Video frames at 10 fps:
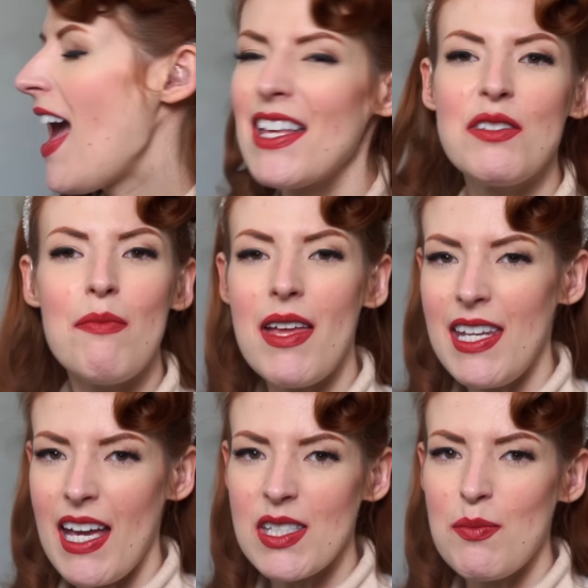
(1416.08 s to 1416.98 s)
As
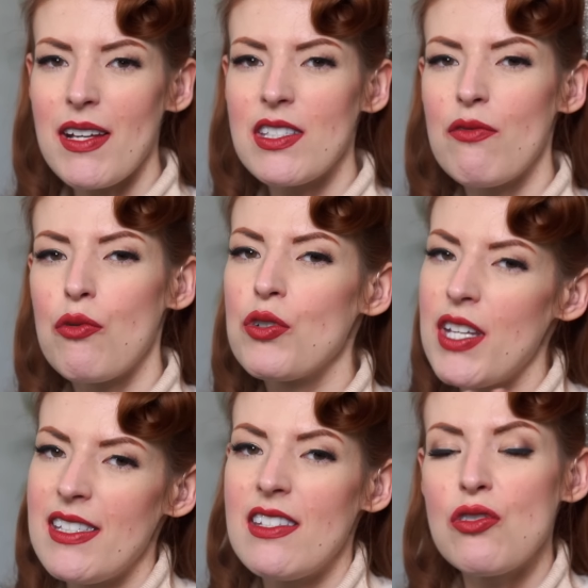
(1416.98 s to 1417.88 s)
many aspects of
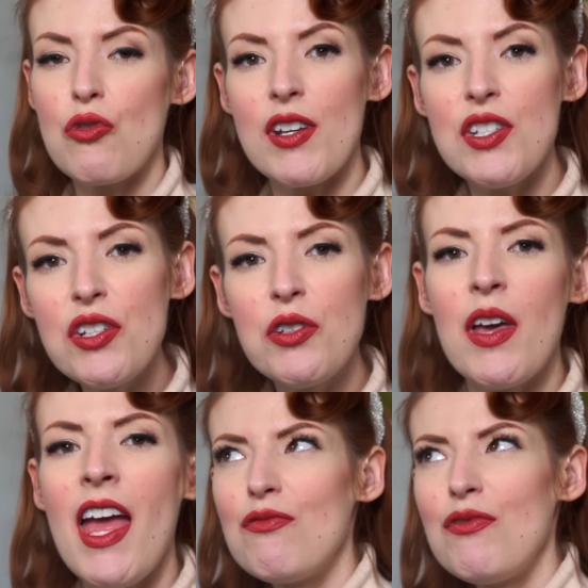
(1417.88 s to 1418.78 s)
Hortense's story do,
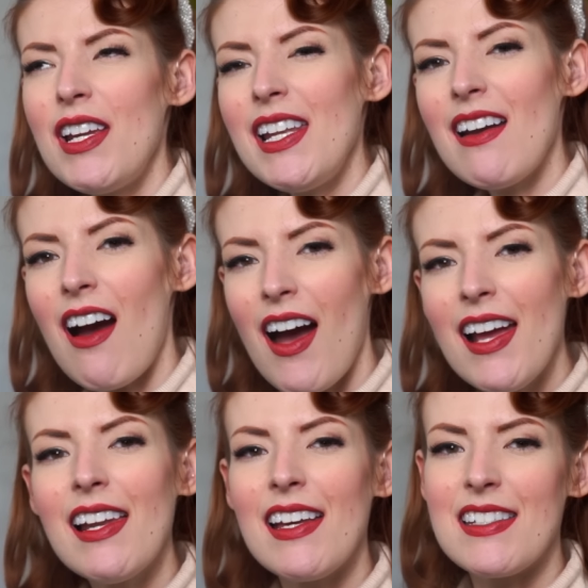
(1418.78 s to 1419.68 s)
really
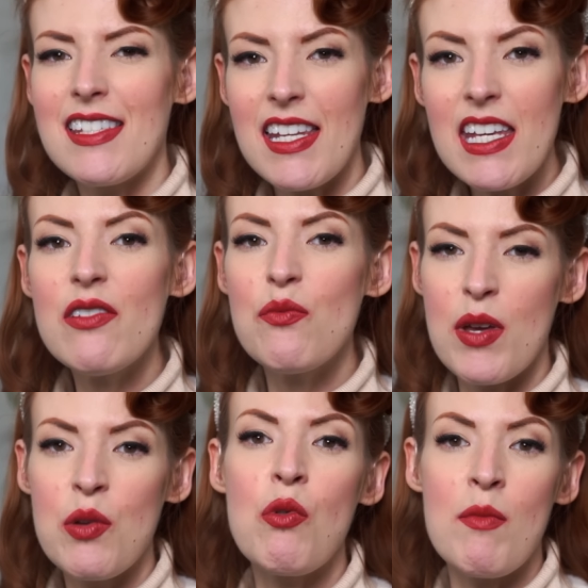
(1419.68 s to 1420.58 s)
highlights that even
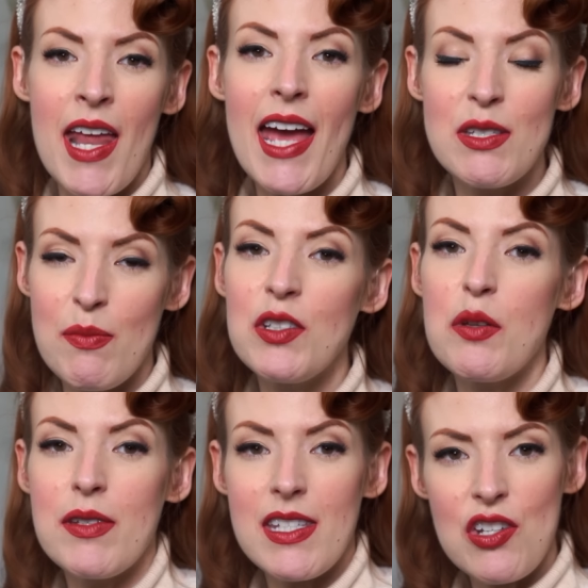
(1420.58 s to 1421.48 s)
when a woman has built a
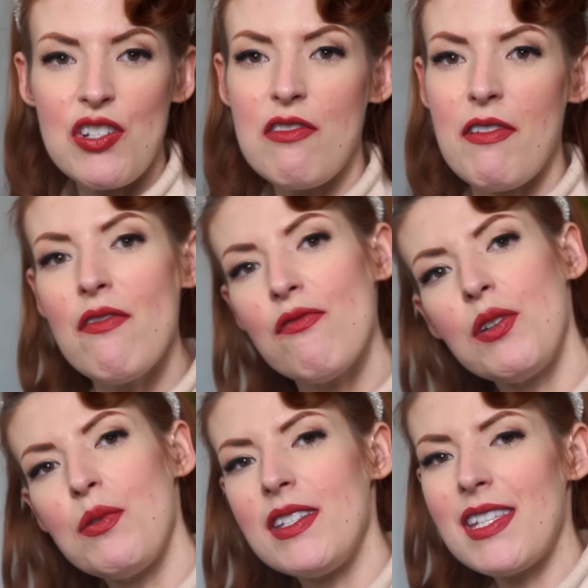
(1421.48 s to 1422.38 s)
position of
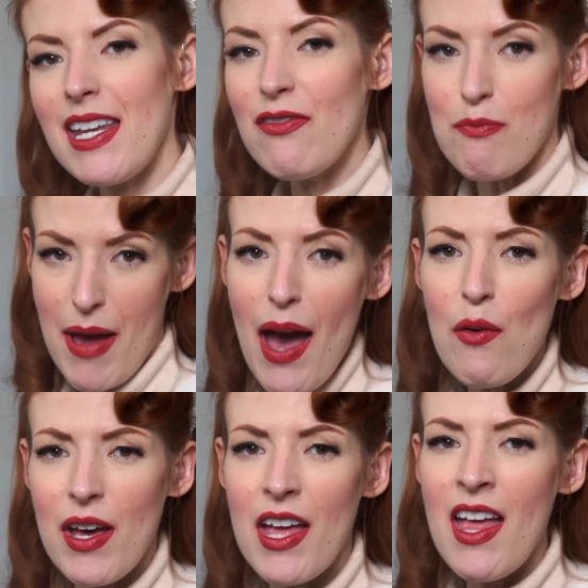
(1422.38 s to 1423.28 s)
influence and even
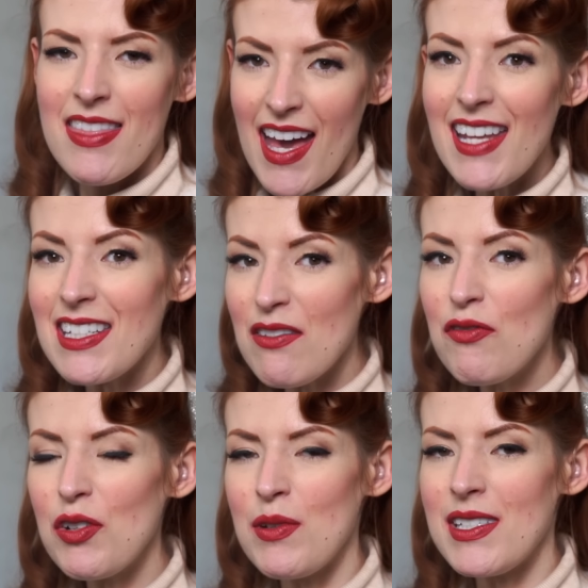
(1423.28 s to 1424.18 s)
power, that
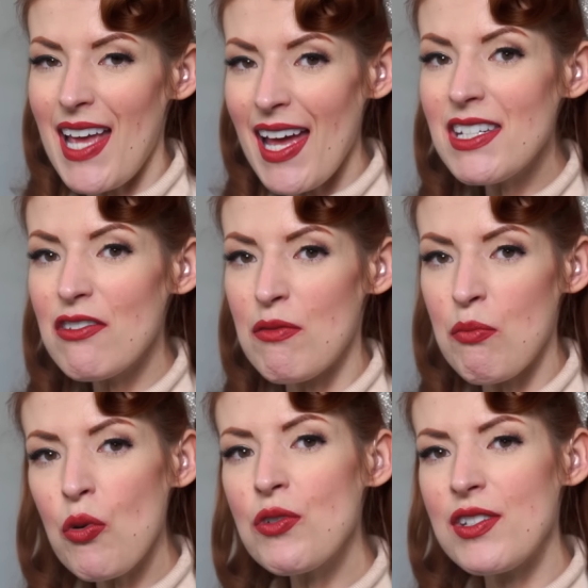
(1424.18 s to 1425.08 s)
influence and her
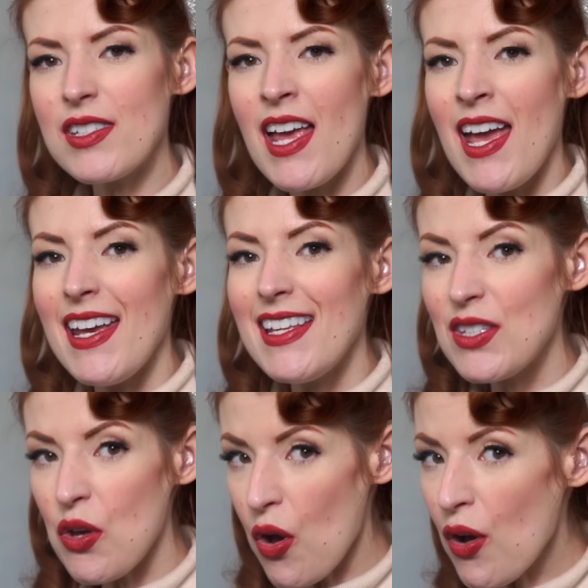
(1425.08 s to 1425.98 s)
importance
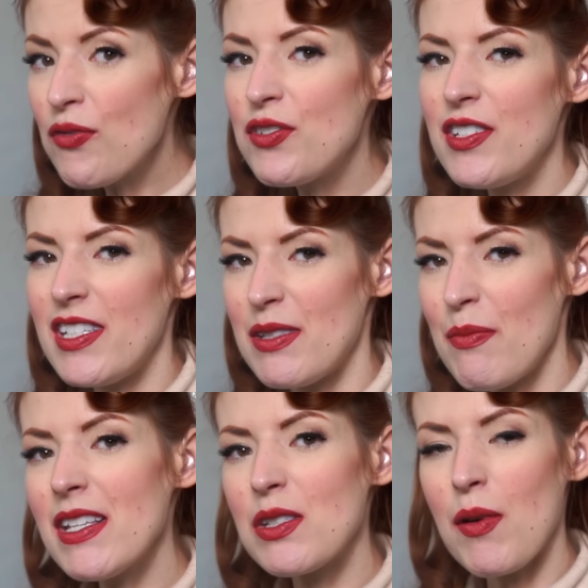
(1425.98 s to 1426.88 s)
is often
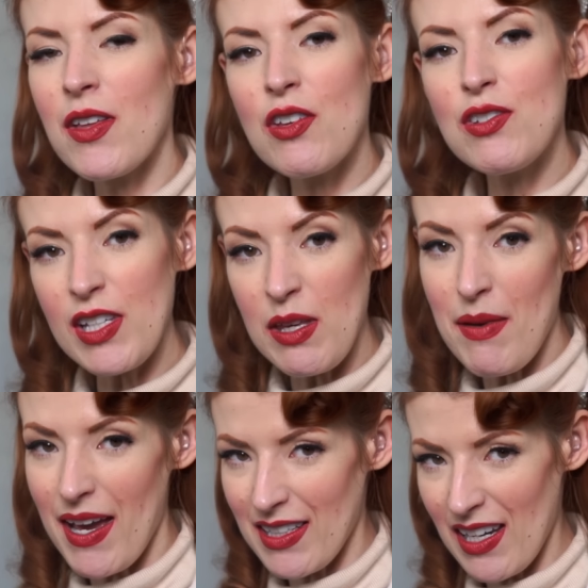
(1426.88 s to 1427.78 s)
dismissed by those looking
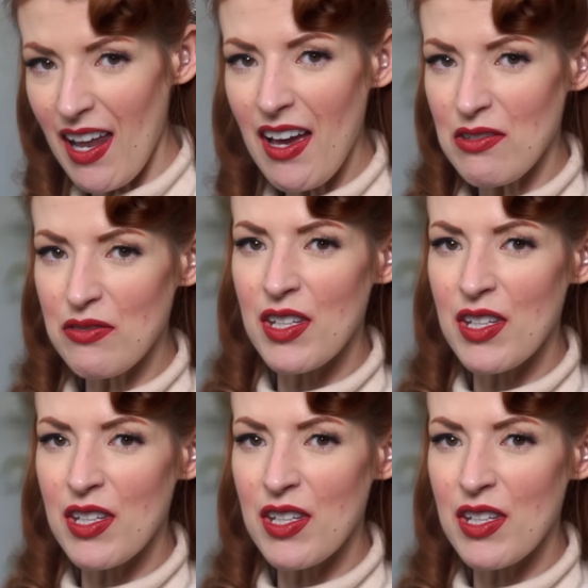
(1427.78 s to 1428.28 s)
back at her life